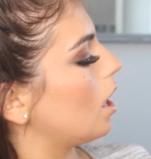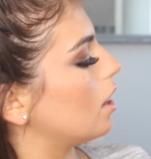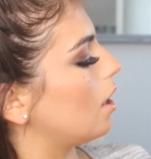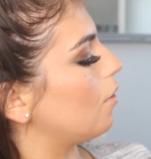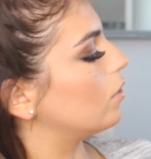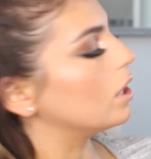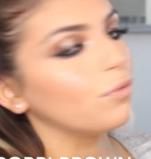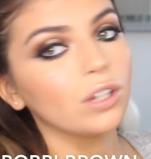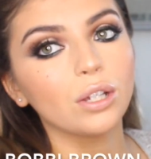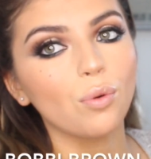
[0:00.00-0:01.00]
and they're
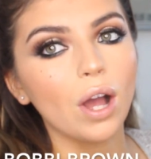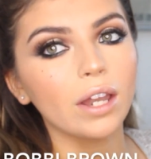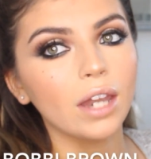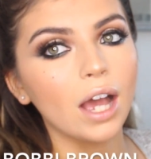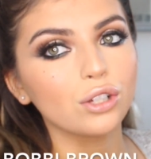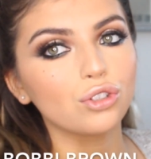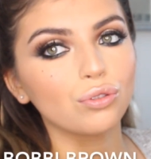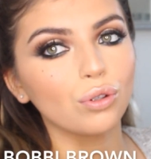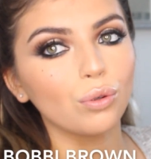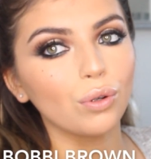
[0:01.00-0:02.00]
really quite
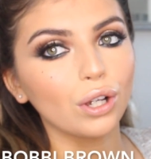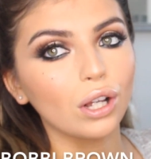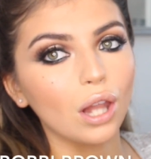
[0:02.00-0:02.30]
natural and